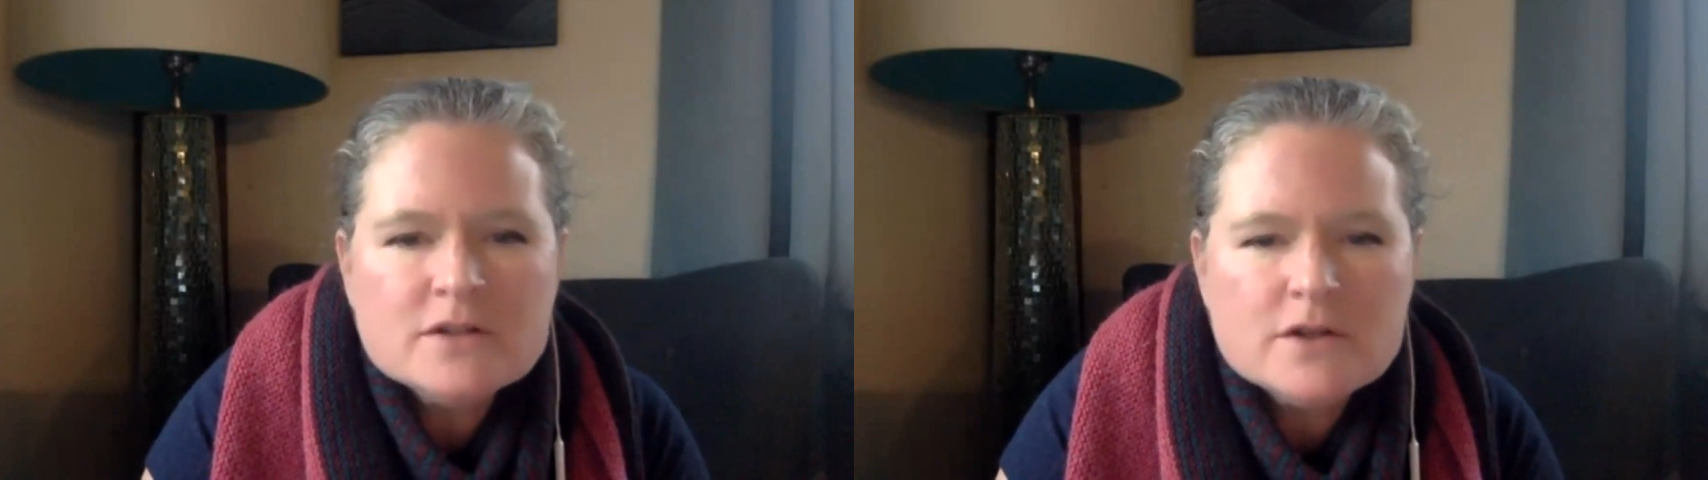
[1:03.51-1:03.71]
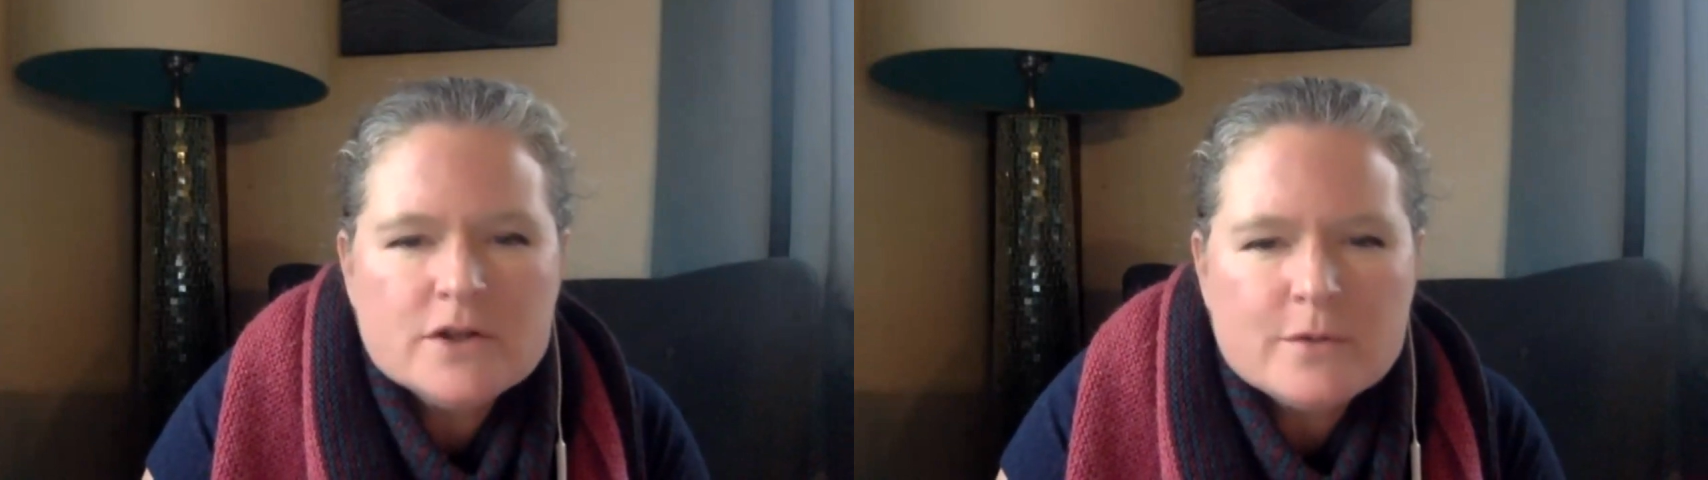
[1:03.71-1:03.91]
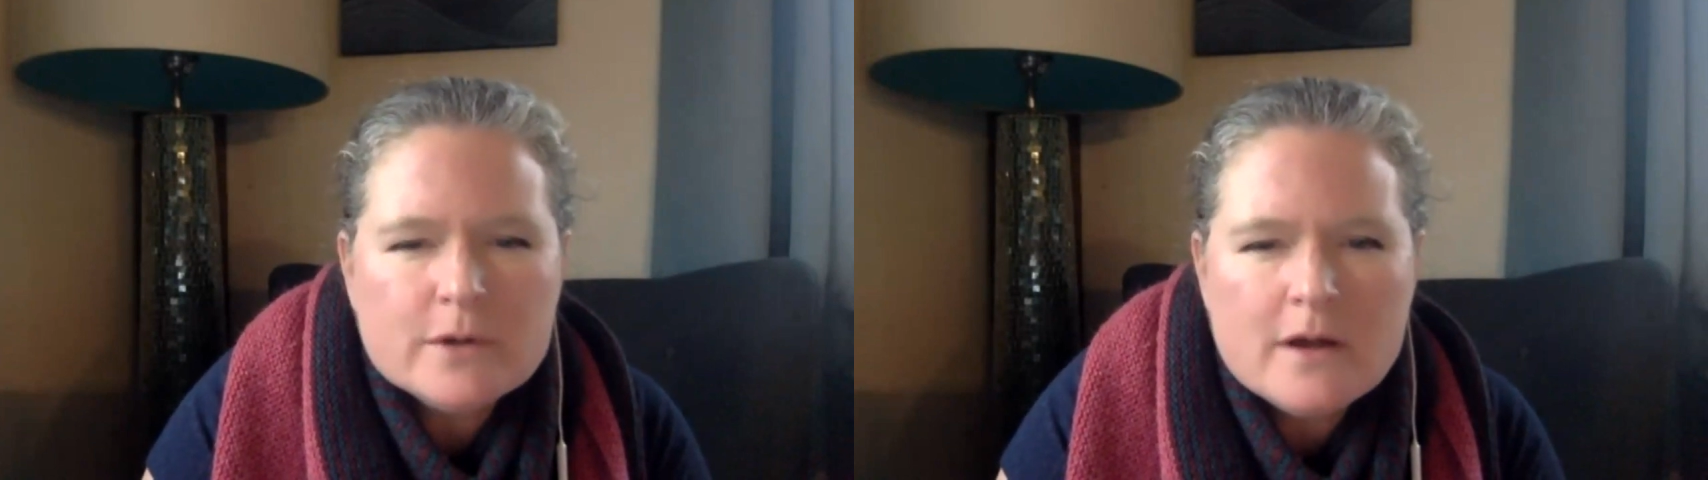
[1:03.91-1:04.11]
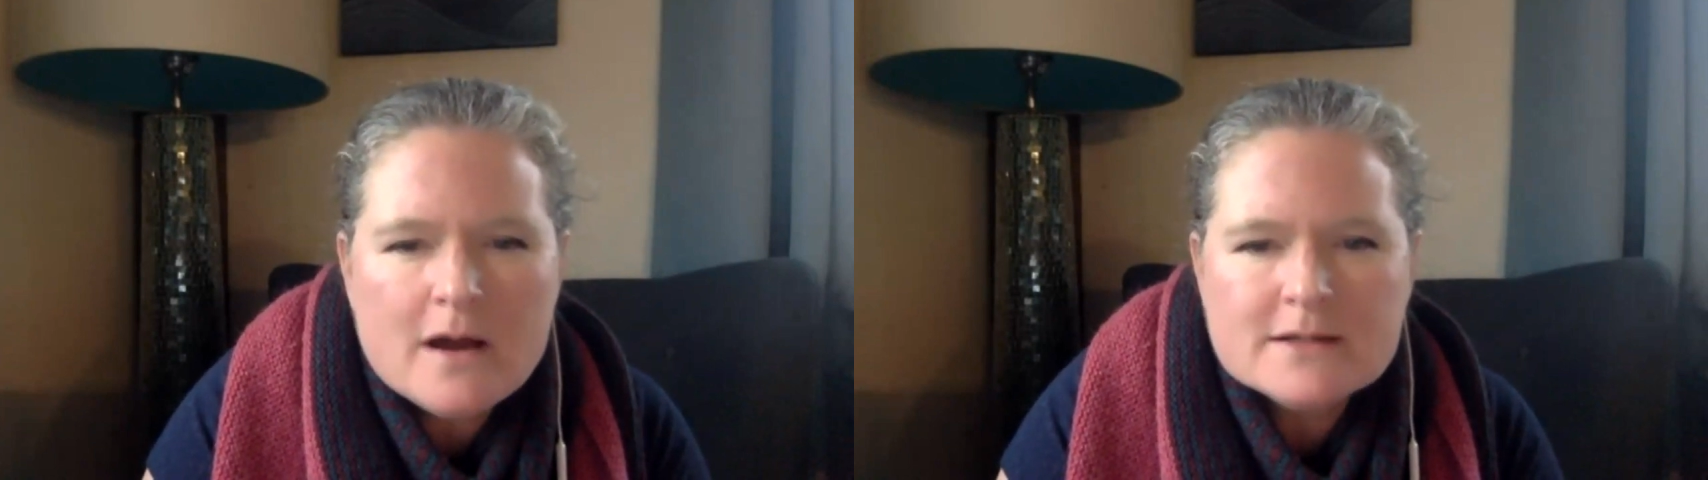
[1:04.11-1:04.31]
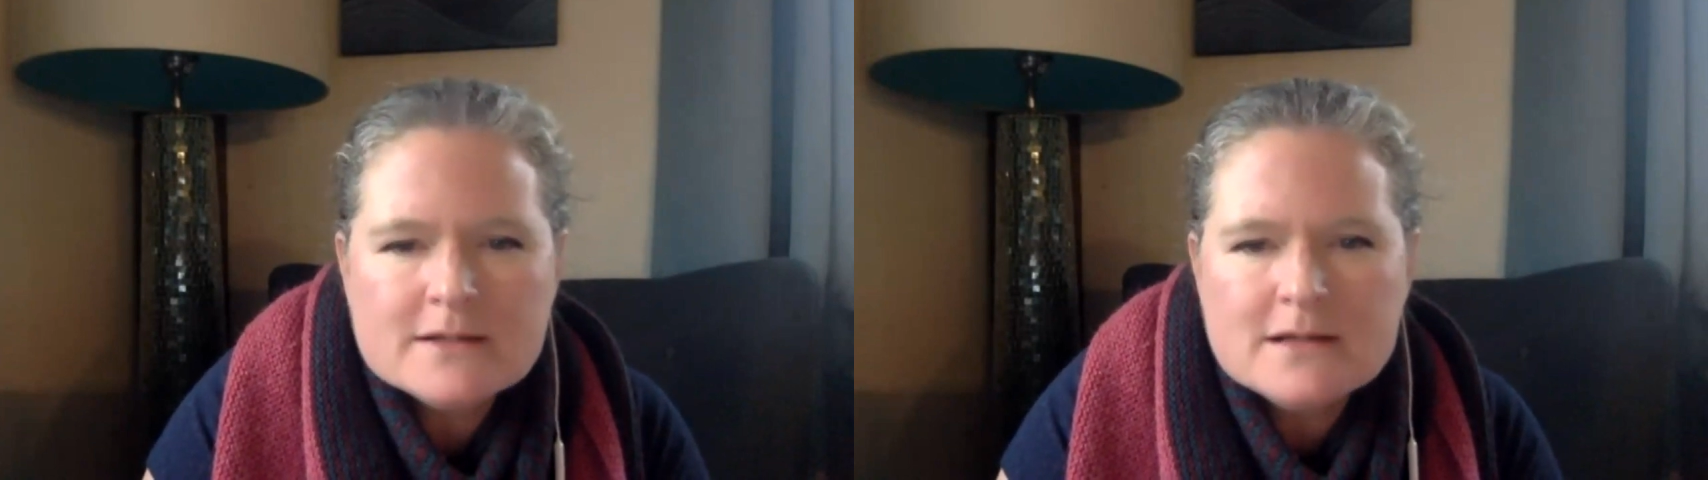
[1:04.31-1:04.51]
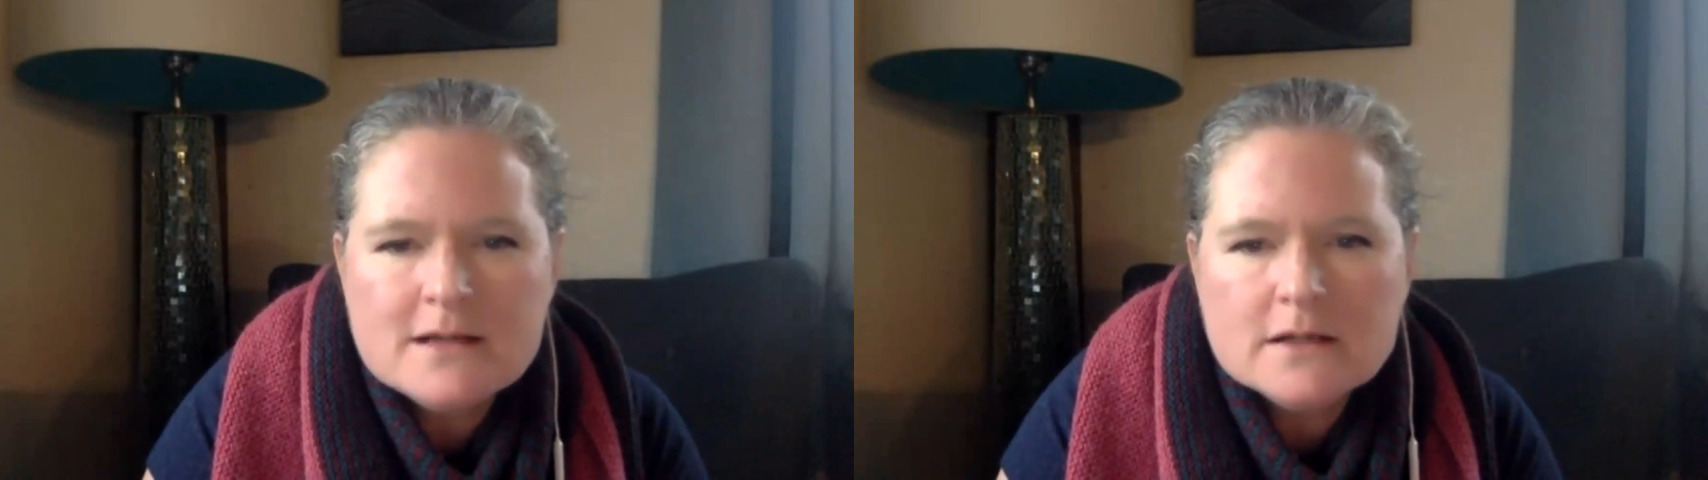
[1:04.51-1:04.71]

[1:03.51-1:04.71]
the curiosity and